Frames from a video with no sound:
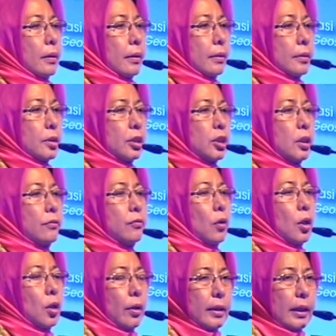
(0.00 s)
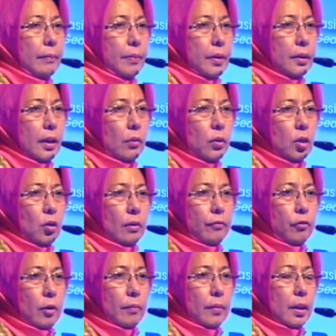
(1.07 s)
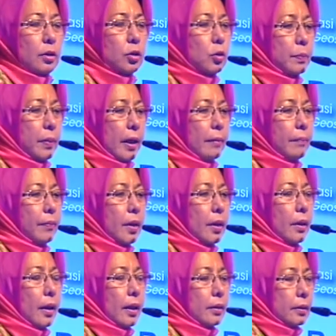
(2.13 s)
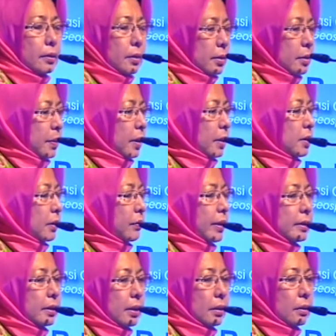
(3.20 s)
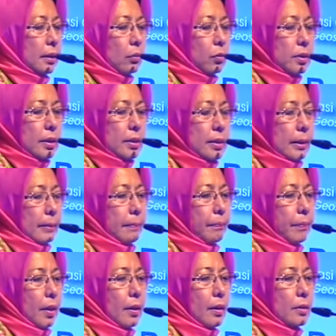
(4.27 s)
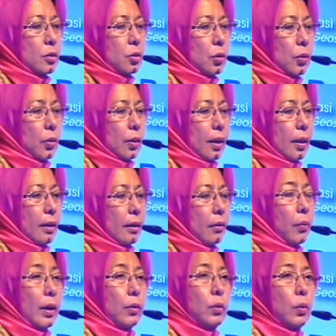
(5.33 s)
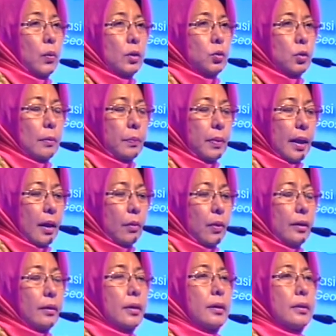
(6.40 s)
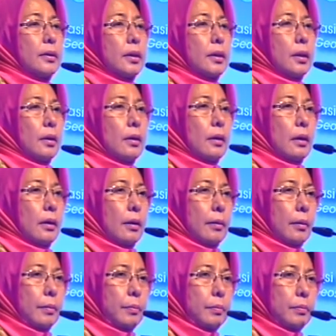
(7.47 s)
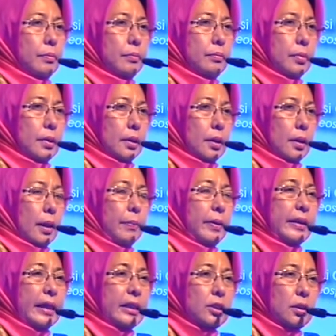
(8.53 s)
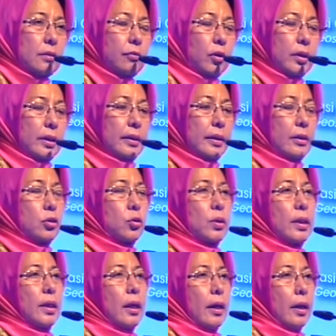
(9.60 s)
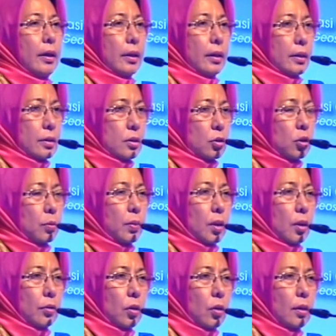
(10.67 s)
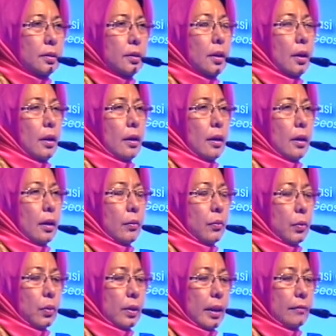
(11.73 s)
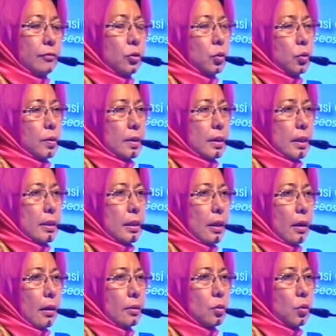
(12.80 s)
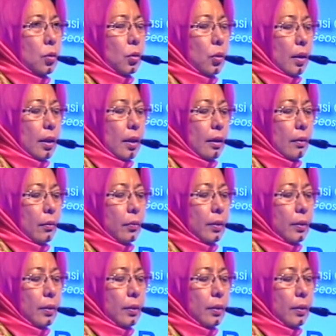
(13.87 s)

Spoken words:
searching for lot number that we got from Japan, and it is being integrated in our system. So when we want to apply whether the application for the industry is suitable or not, we will have to use this. So our